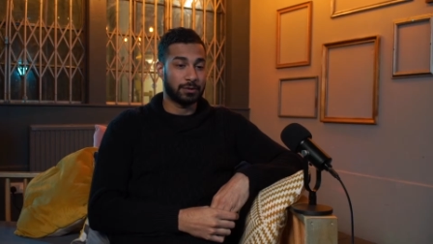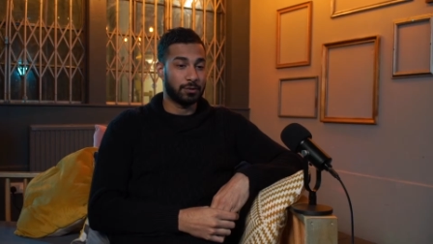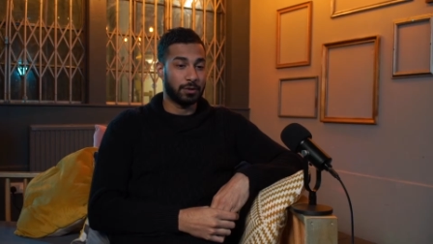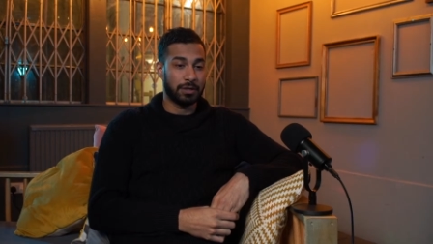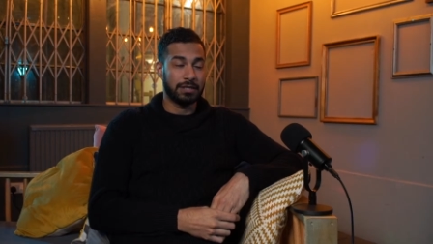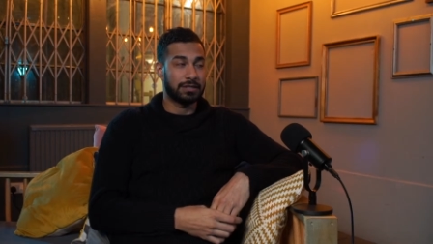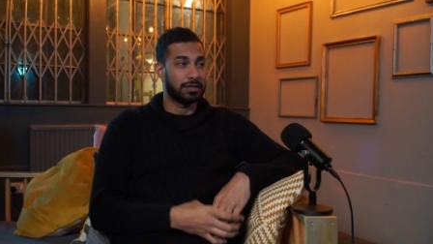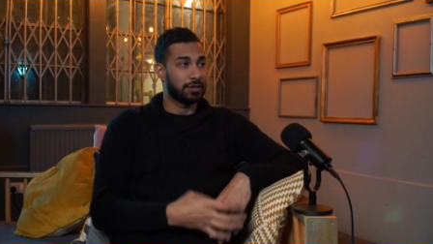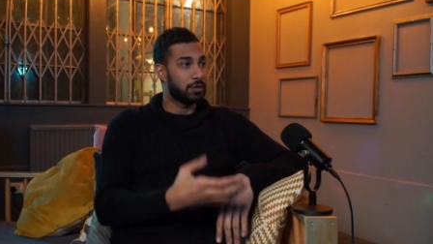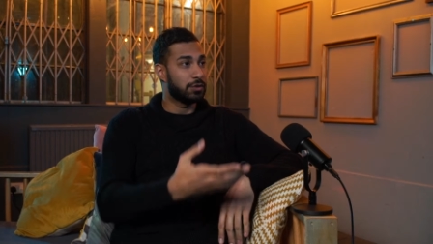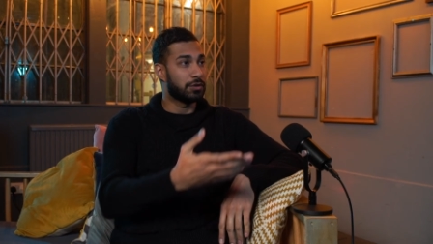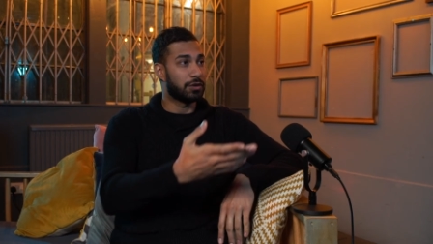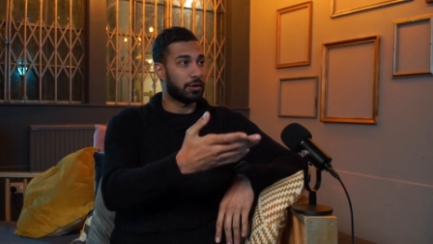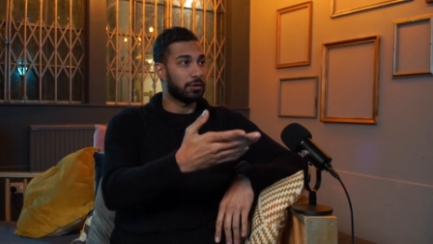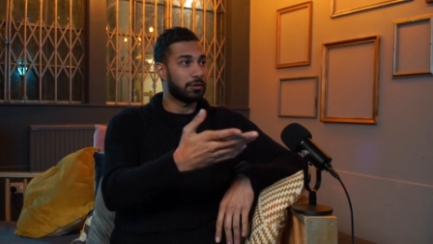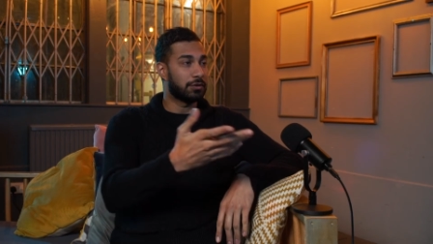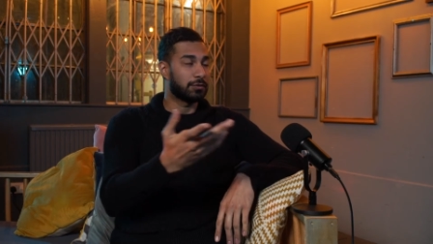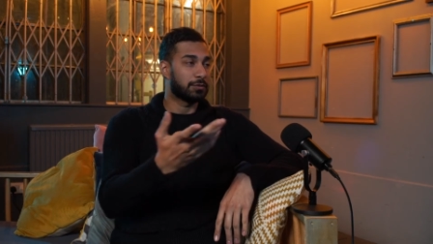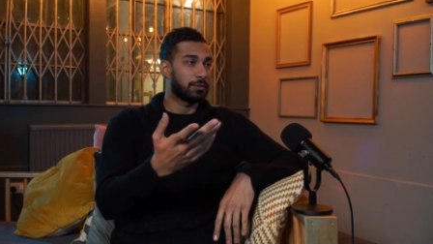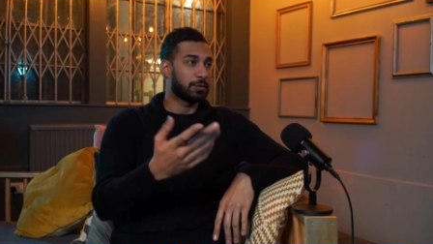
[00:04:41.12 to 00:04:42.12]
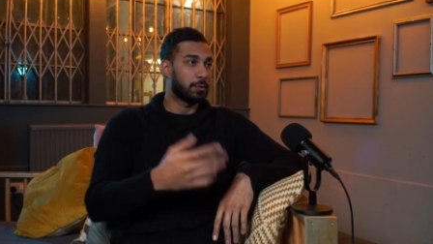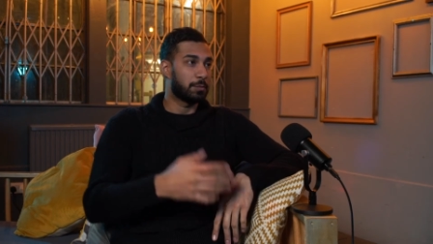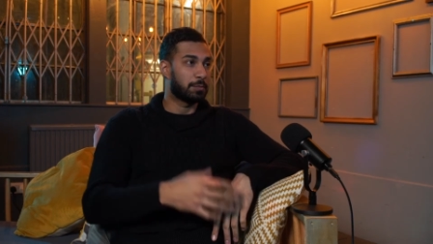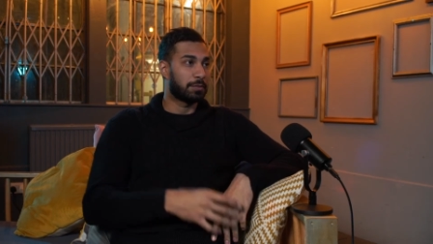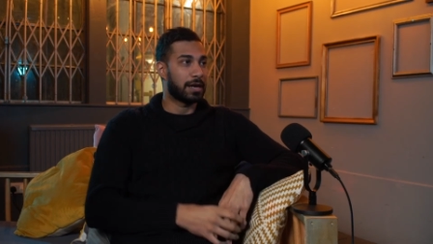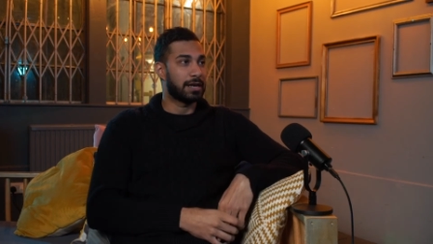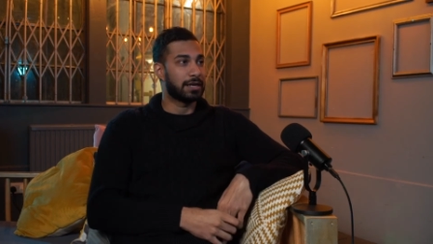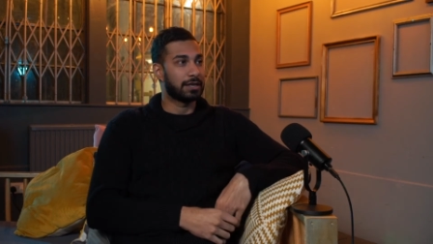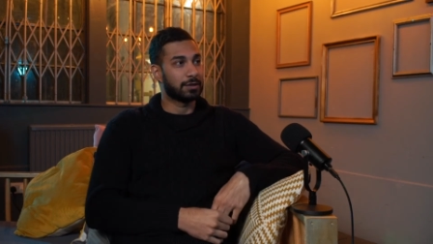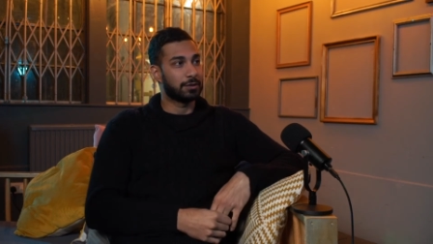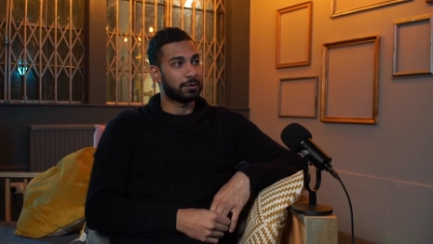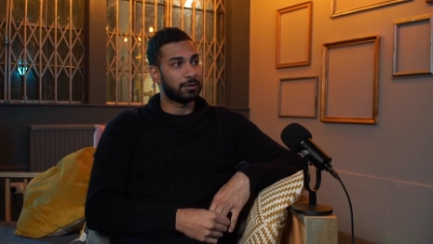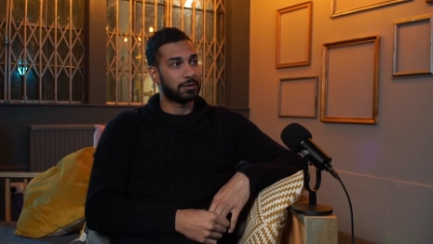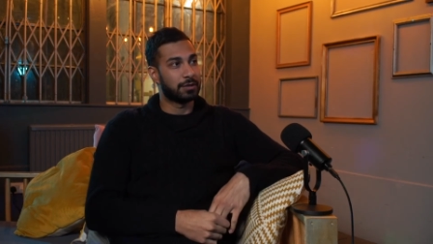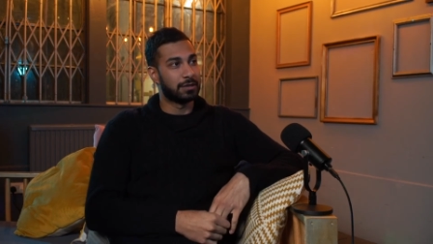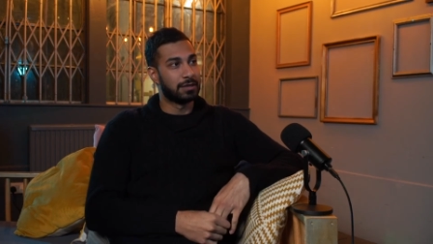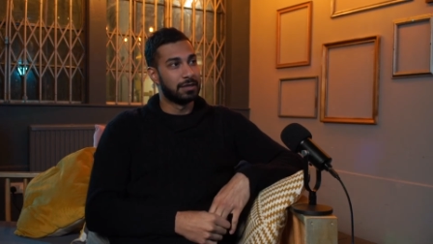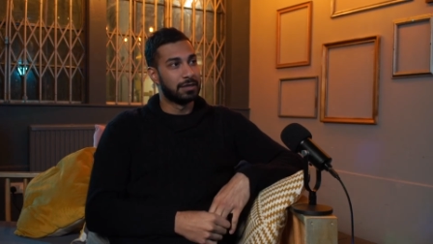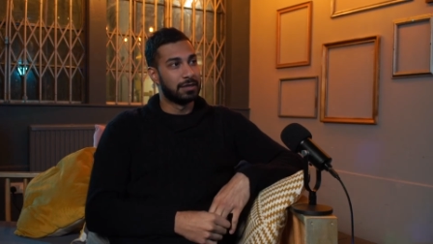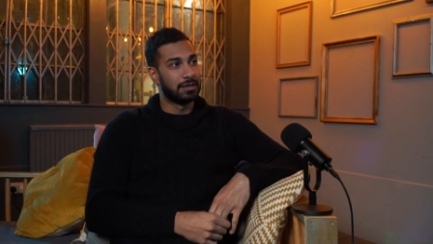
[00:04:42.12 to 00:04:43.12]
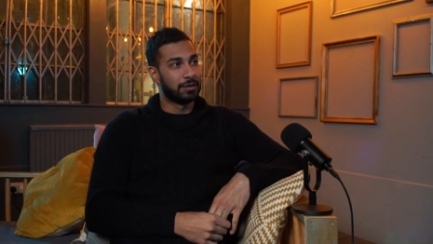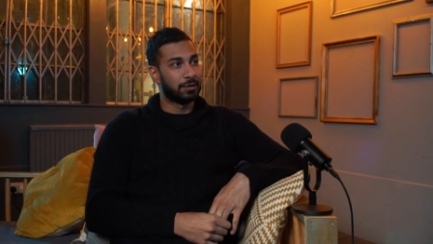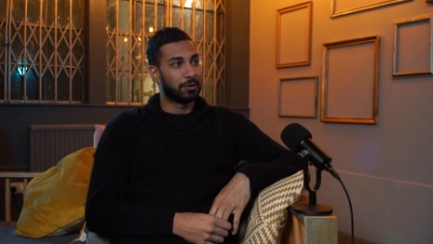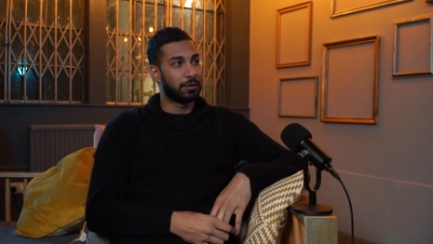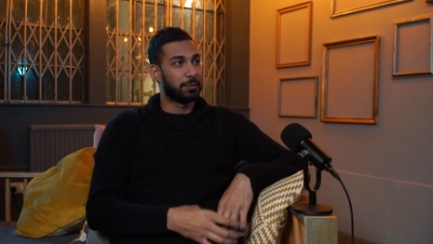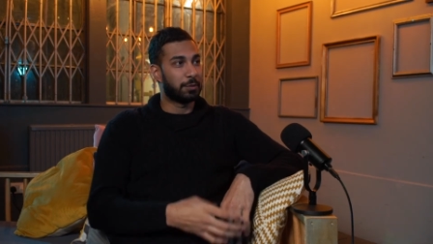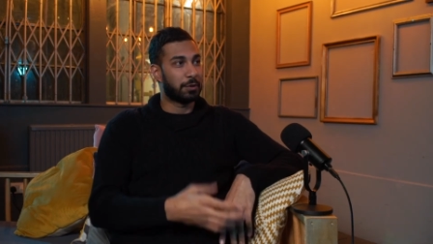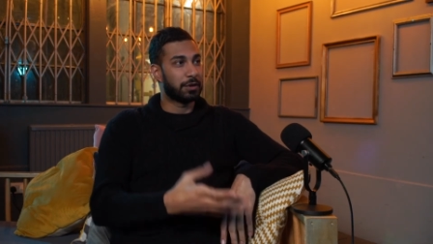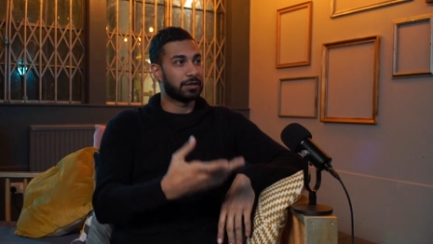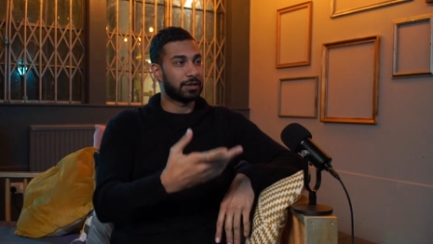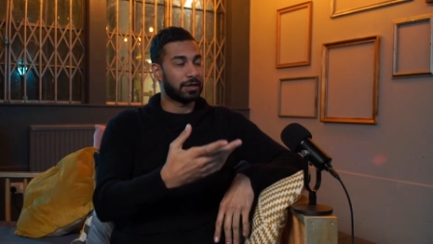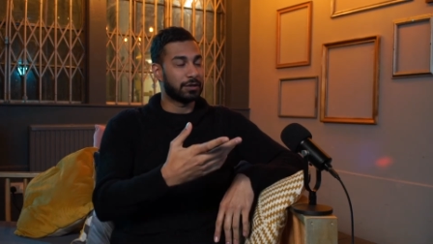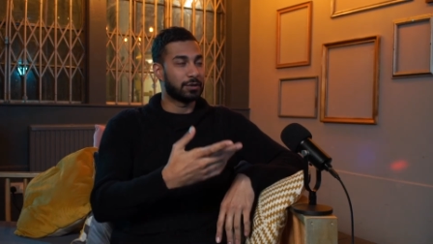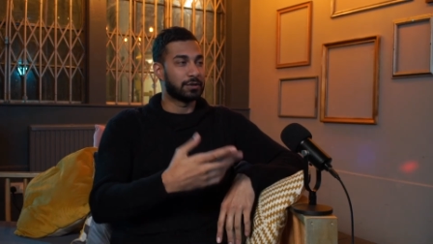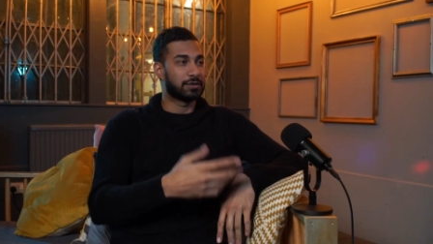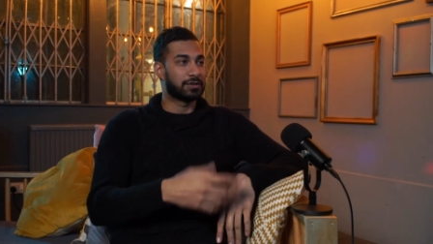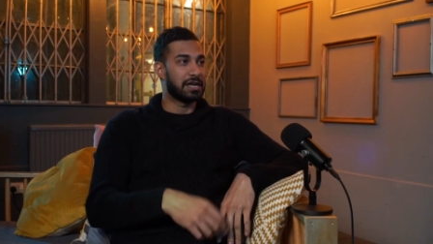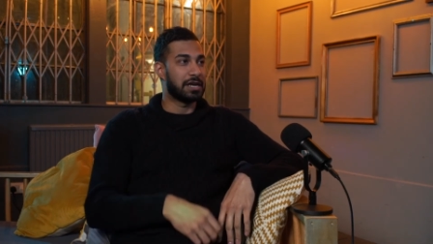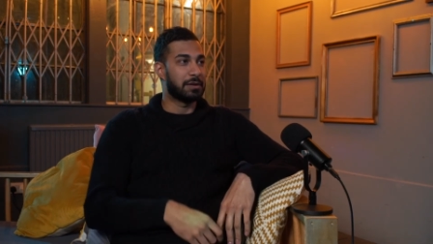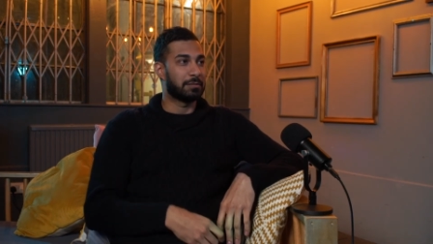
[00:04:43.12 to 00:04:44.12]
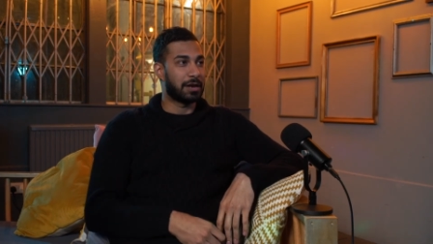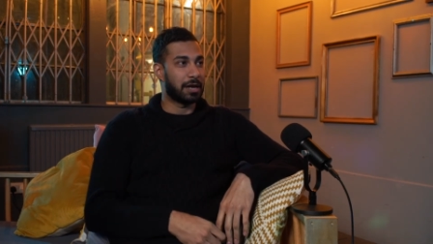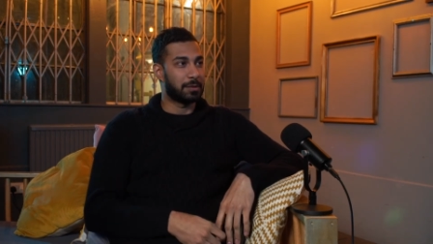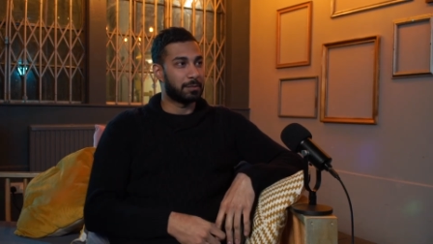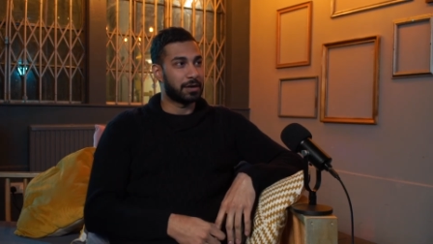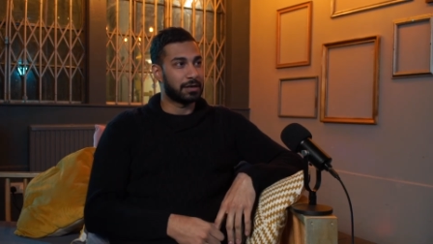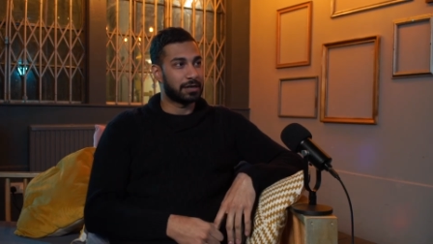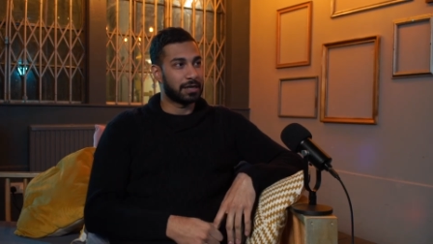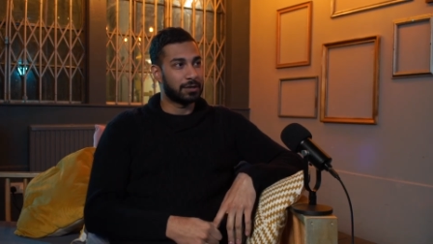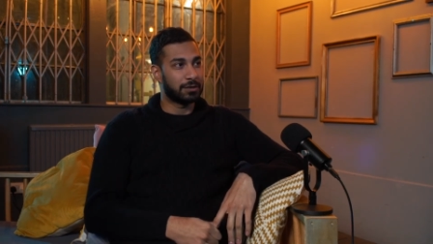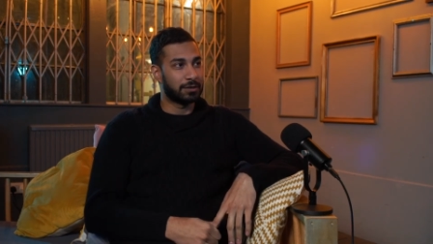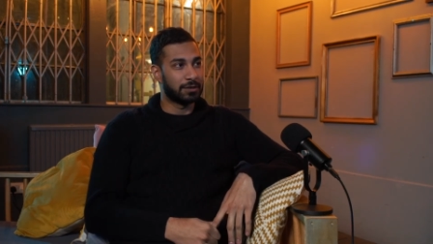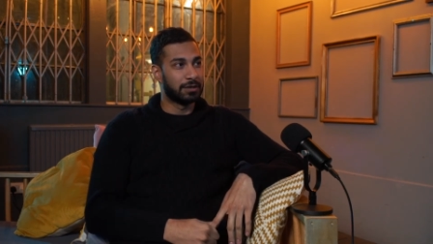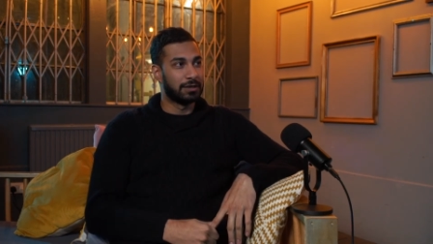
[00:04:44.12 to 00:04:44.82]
It's not easy. You know, you're, you're planning your, you've probably done your seating plan by now.